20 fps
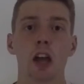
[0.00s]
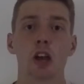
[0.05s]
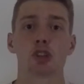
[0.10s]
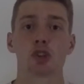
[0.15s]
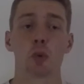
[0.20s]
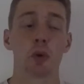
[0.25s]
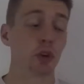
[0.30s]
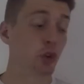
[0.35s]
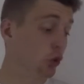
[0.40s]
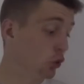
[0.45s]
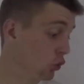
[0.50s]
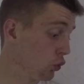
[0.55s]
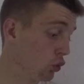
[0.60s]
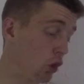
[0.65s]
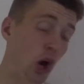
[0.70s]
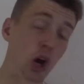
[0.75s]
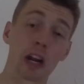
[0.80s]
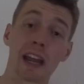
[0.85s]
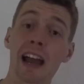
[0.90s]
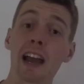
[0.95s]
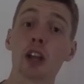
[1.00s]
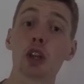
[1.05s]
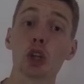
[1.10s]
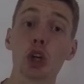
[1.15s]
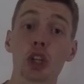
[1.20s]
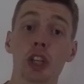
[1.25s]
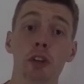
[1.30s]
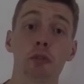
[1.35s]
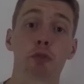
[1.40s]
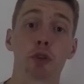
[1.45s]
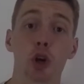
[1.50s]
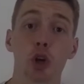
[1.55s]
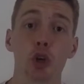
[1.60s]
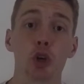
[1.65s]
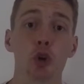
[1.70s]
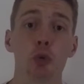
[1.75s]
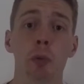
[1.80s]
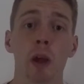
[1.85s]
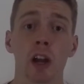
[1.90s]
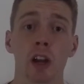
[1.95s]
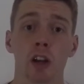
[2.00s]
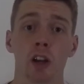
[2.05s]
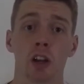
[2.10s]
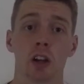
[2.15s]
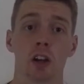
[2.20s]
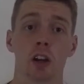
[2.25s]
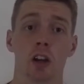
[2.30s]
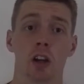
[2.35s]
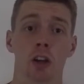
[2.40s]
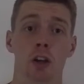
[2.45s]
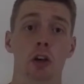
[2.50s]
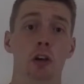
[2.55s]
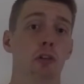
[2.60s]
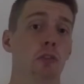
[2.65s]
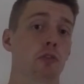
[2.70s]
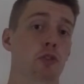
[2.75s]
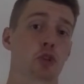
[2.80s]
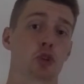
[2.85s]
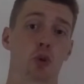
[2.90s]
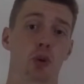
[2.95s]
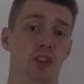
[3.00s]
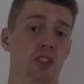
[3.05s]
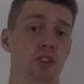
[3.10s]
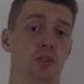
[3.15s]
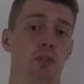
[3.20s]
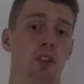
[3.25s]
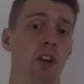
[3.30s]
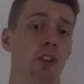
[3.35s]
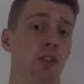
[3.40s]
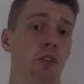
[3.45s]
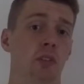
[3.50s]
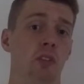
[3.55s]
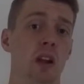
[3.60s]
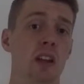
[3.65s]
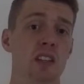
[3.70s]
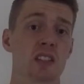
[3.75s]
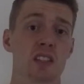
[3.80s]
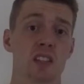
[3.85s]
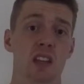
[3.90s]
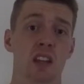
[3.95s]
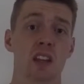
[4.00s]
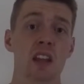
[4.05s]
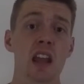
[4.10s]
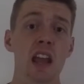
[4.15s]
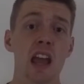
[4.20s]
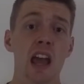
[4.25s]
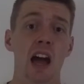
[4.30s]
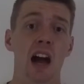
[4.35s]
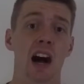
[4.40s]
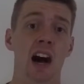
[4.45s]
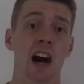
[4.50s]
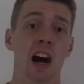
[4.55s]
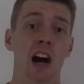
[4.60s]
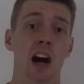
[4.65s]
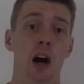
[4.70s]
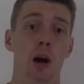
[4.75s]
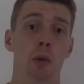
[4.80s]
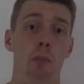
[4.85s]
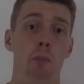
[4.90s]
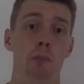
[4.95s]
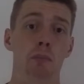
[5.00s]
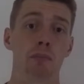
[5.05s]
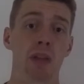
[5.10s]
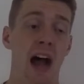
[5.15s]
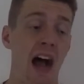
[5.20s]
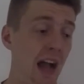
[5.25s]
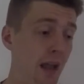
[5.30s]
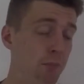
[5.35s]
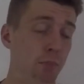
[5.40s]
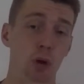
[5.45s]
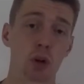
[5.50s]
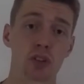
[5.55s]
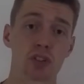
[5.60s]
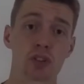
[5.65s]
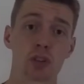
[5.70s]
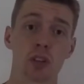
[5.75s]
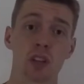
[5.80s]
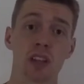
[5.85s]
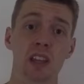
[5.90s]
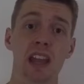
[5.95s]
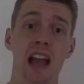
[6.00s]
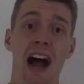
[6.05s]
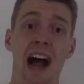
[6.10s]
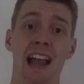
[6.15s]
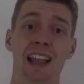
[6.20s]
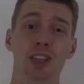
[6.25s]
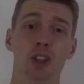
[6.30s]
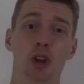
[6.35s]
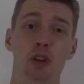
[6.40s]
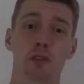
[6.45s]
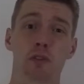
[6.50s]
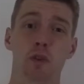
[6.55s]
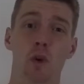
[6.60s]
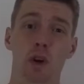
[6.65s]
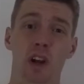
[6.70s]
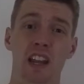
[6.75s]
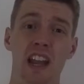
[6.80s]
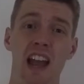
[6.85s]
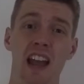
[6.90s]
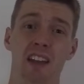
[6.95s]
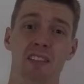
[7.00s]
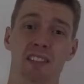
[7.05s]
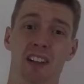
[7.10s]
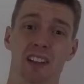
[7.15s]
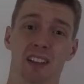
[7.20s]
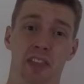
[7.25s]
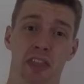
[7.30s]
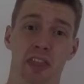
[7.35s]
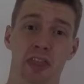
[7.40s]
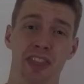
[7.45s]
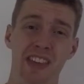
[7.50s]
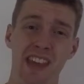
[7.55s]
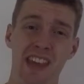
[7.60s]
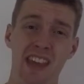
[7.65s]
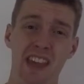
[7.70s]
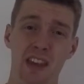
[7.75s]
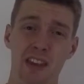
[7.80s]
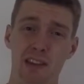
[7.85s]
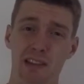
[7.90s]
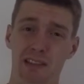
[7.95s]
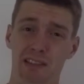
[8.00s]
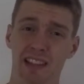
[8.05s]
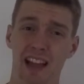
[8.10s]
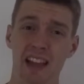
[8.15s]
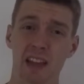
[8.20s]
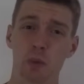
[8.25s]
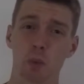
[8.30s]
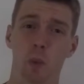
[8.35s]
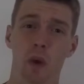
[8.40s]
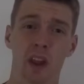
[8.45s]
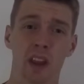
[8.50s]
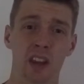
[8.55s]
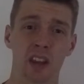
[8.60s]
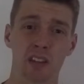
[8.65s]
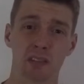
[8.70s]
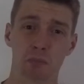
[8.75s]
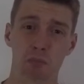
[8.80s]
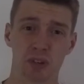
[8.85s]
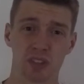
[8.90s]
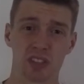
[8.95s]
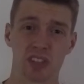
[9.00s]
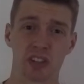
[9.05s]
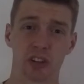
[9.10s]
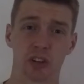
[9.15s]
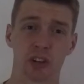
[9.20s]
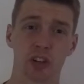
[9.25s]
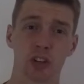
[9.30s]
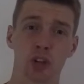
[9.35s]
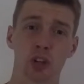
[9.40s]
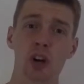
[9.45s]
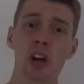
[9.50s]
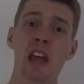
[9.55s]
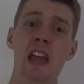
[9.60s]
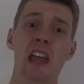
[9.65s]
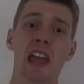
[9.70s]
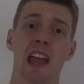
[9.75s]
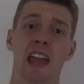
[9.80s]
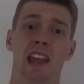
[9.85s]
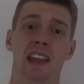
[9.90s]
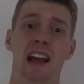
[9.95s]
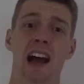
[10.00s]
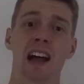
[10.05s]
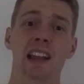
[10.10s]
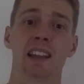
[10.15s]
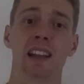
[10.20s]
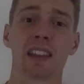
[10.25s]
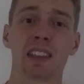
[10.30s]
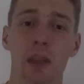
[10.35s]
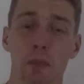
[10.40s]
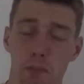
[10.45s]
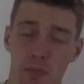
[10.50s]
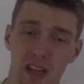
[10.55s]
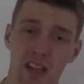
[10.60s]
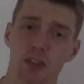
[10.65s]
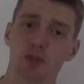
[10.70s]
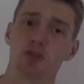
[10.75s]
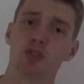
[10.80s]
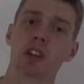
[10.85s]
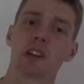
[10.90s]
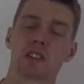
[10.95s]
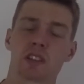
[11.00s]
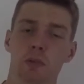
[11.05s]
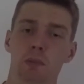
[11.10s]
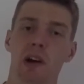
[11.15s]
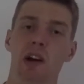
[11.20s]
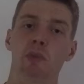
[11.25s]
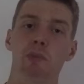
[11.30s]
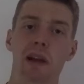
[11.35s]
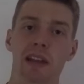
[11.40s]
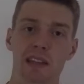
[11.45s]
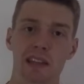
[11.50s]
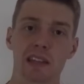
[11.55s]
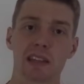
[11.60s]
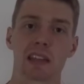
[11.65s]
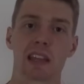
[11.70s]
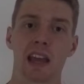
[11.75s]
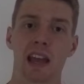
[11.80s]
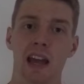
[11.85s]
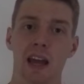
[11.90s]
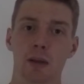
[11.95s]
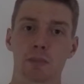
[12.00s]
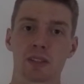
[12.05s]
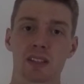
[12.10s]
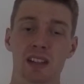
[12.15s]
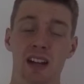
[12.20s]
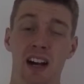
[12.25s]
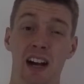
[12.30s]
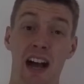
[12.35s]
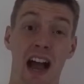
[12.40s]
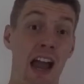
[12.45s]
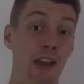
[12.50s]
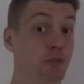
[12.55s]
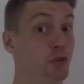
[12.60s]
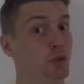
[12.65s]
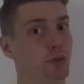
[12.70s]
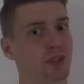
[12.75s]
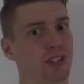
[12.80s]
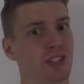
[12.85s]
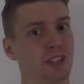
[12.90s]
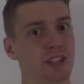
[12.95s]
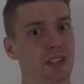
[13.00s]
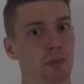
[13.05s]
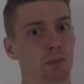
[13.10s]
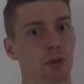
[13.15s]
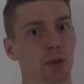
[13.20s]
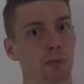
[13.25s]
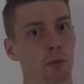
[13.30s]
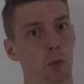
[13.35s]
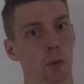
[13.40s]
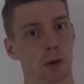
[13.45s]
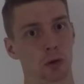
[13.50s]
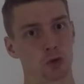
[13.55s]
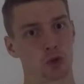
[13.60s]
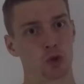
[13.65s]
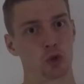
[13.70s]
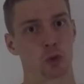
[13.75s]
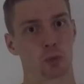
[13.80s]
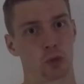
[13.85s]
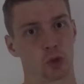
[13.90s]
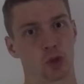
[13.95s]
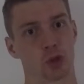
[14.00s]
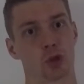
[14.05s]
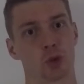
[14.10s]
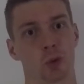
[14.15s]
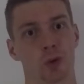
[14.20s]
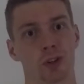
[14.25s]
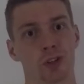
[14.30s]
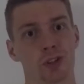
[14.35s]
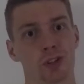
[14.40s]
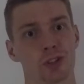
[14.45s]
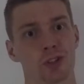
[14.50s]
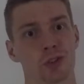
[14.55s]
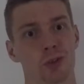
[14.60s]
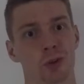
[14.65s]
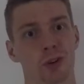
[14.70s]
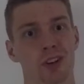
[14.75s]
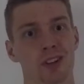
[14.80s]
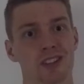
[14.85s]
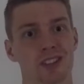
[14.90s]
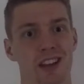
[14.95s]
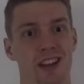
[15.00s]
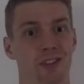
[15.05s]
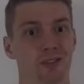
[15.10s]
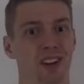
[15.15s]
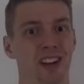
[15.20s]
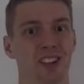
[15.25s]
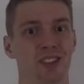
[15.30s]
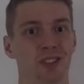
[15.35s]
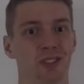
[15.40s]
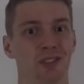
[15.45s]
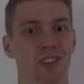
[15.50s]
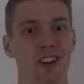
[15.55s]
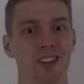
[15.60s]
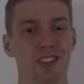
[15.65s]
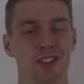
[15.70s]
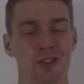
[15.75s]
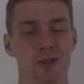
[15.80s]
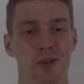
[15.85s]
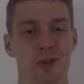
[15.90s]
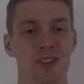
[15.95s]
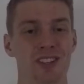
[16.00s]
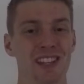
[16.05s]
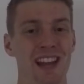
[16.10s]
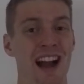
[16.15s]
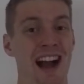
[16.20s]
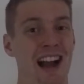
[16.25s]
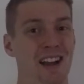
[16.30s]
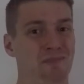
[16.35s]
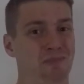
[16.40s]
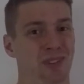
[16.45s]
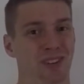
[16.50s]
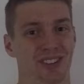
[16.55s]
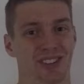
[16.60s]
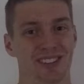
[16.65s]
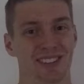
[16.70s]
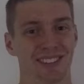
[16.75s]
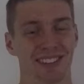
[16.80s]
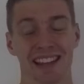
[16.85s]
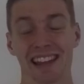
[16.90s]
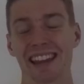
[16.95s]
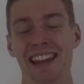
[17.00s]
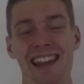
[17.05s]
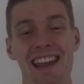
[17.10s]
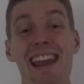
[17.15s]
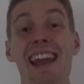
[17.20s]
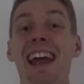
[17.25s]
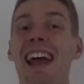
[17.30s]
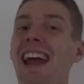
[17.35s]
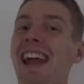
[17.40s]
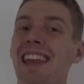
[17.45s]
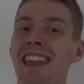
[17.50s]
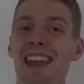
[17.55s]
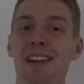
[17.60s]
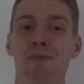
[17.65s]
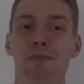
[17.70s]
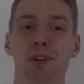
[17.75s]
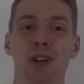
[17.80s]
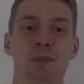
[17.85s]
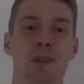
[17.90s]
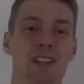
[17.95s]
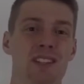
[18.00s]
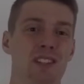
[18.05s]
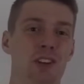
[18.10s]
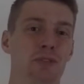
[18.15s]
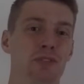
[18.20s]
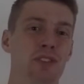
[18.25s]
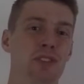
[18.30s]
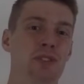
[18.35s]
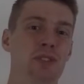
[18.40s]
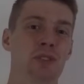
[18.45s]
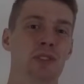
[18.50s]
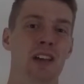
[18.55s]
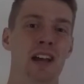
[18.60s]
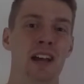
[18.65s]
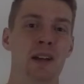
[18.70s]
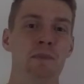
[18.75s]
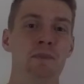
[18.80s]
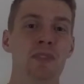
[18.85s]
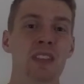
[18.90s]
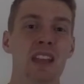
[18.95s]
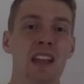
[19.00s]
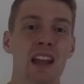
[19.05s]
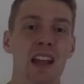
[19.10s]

So when you are kind of looking for a new pair of shorts to run your race in, I personally look for kind of a thin, lightweight material, and I like them being just above my kneecaps. I do see some people wearing super short shorts, like regular running shorts. I personally can't bring myself to do that.